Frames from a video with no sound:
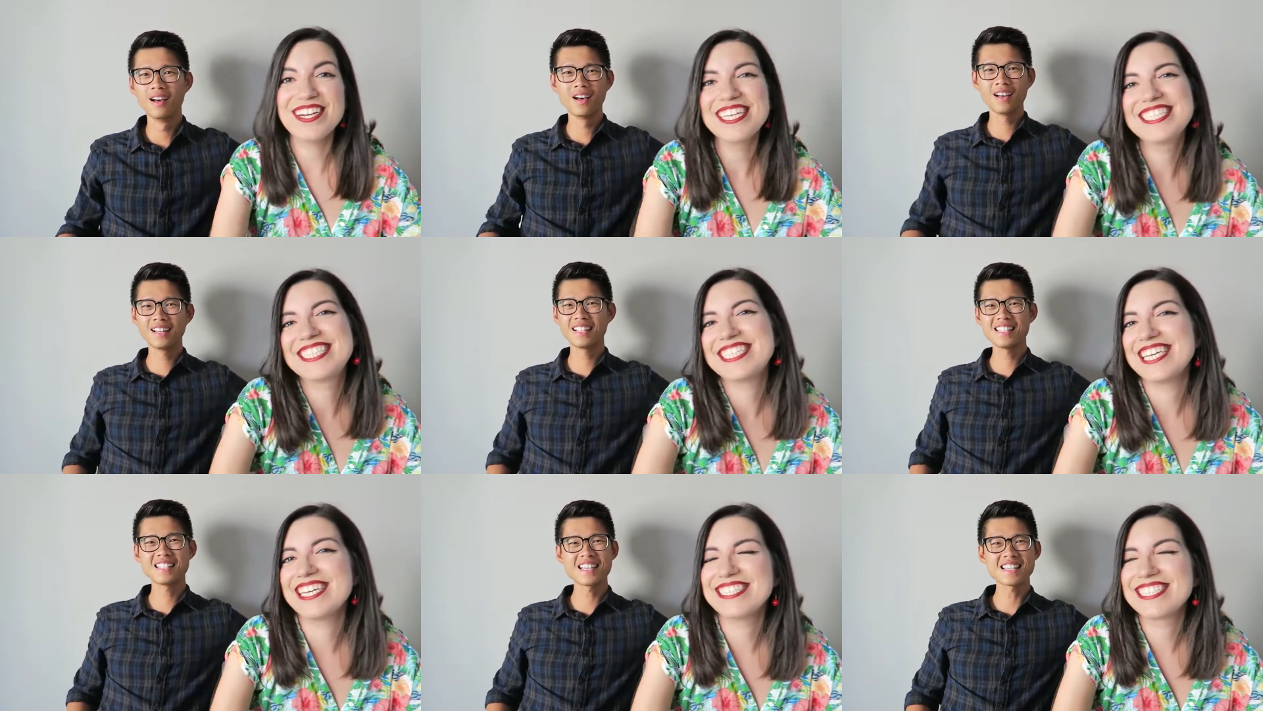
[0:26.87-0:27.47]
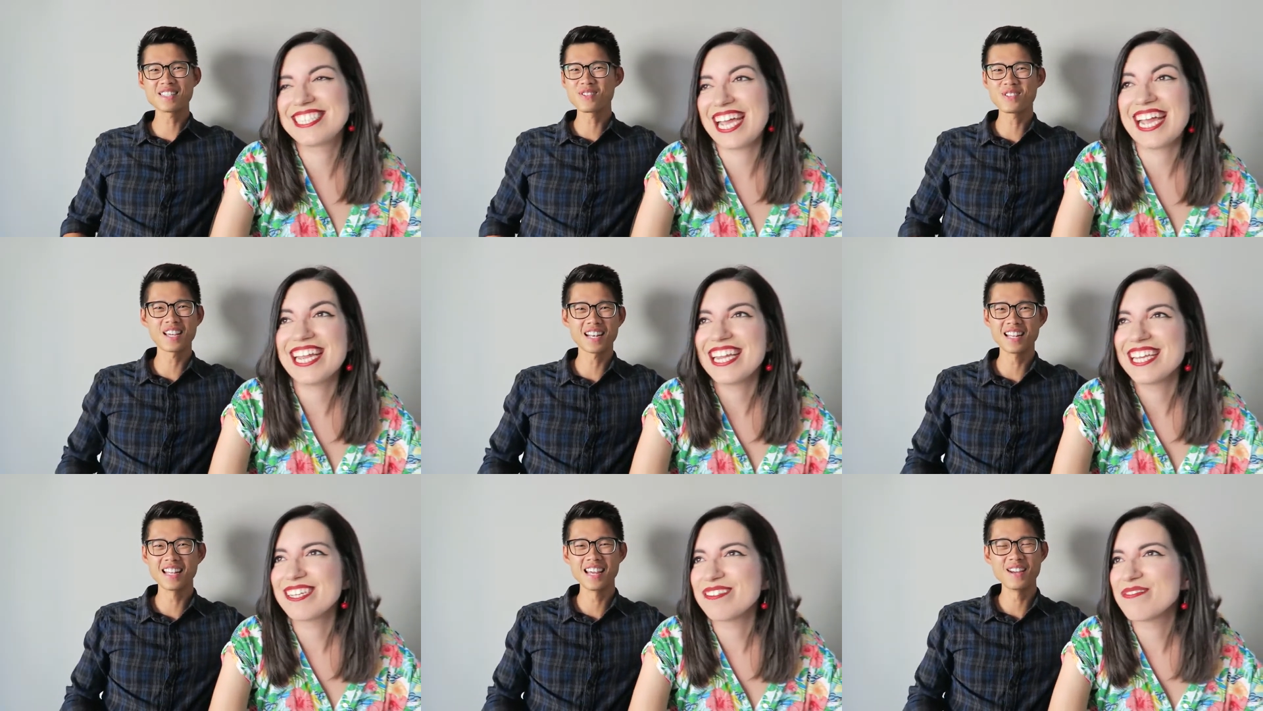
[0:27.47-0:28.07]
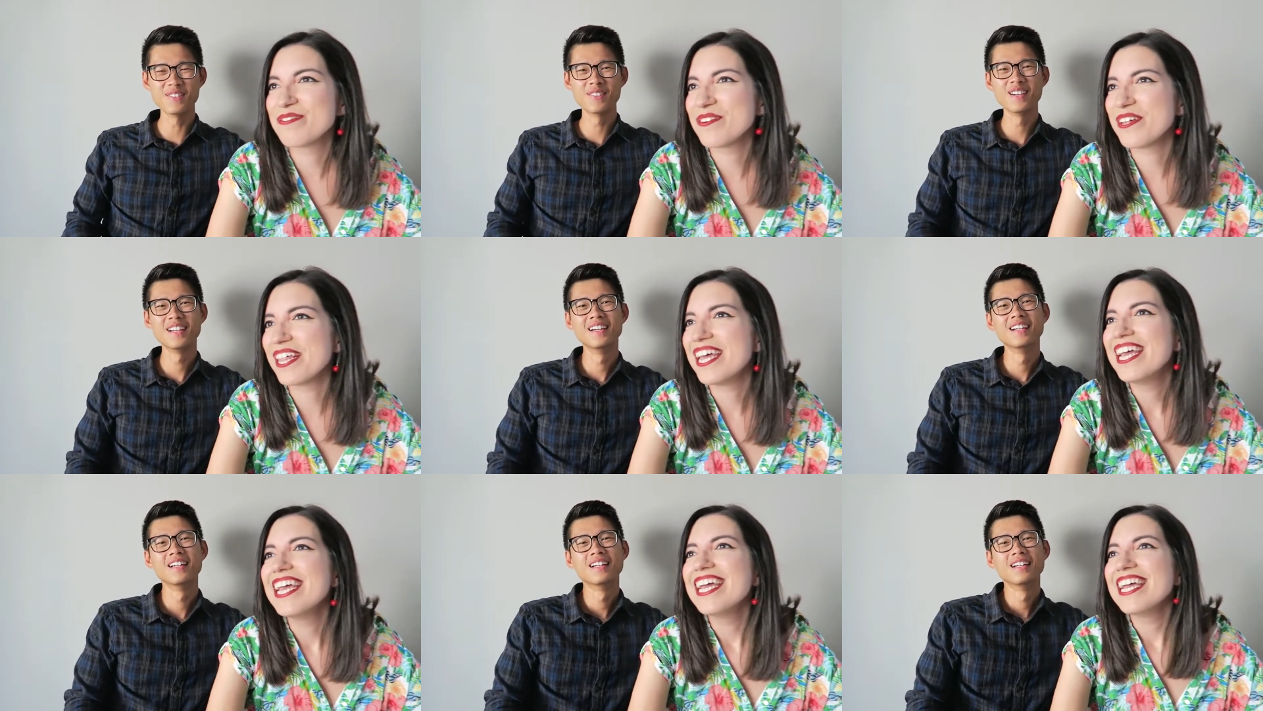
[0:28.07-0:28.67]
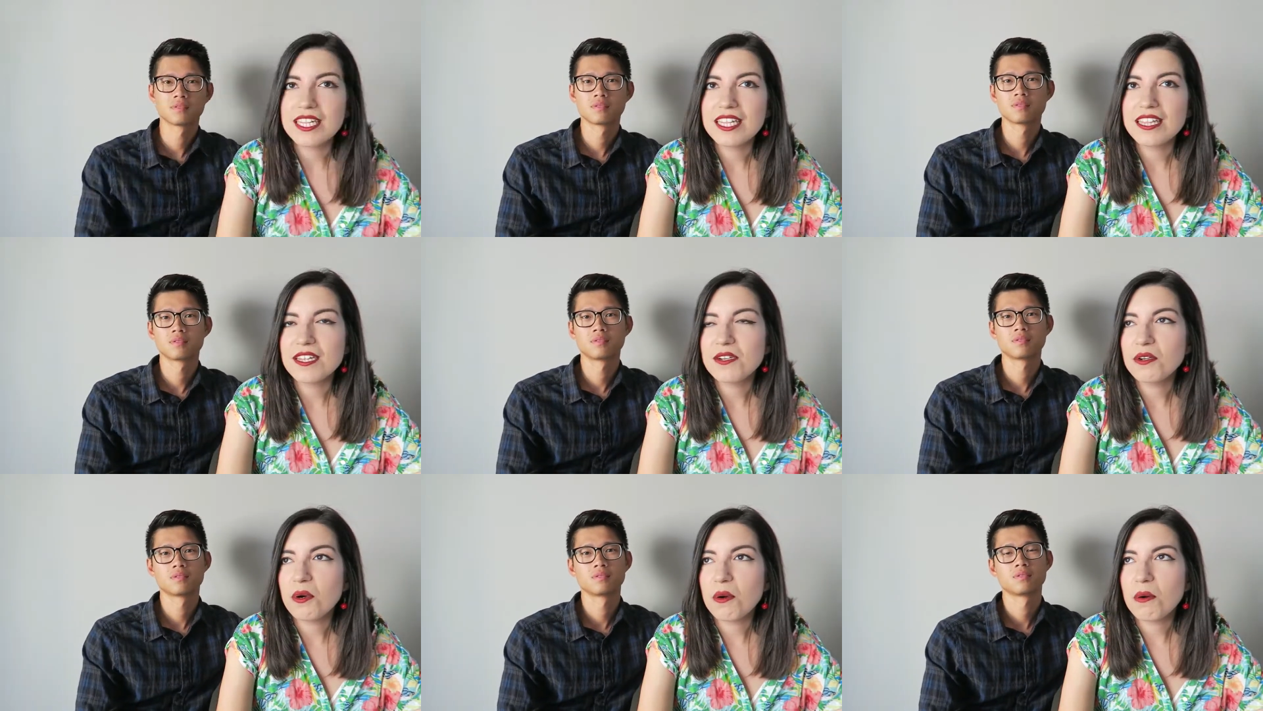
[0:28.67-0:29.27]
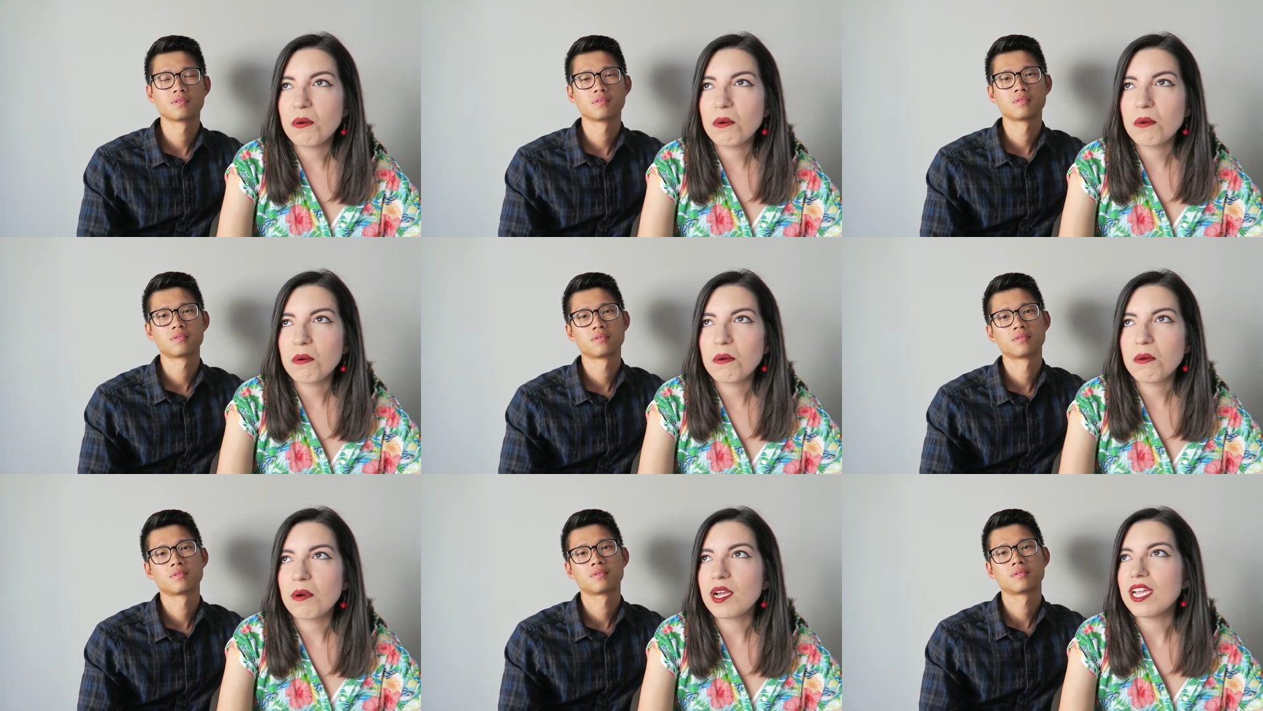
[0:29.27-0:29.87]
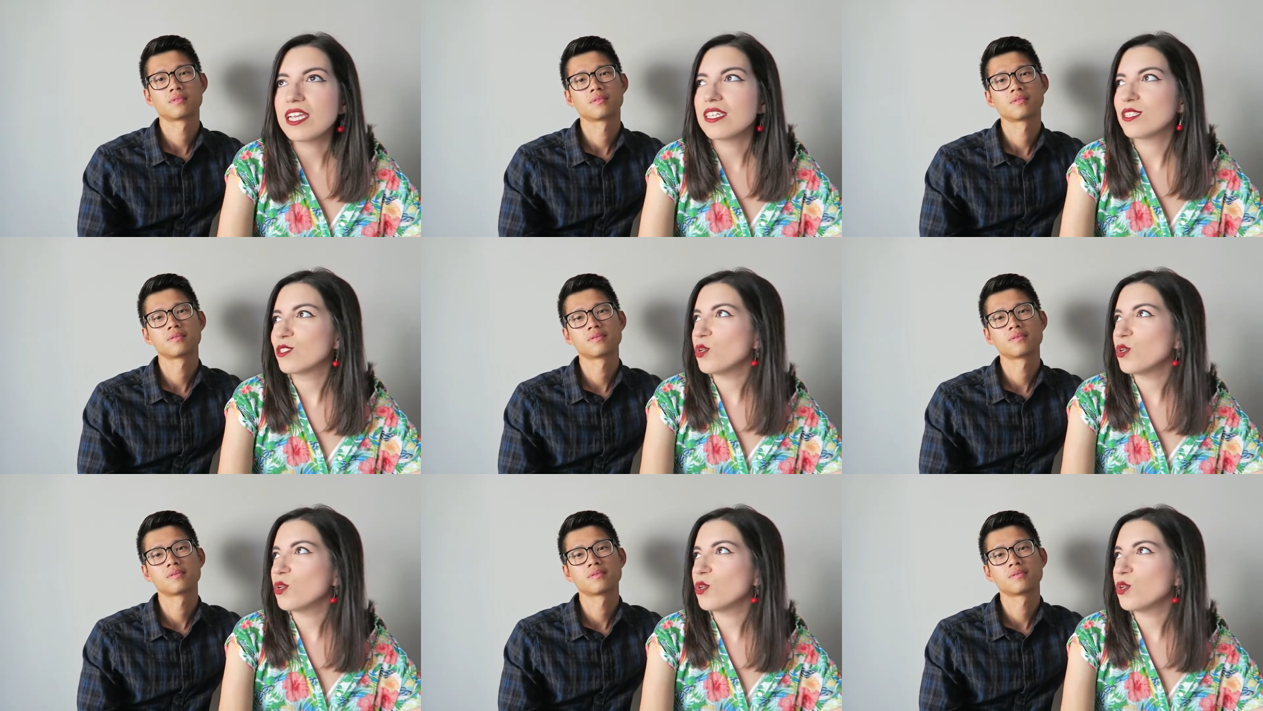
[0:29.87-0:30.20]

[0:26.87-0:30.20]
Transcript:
Speaker 1: it's, it's Chinese. I didn't know it's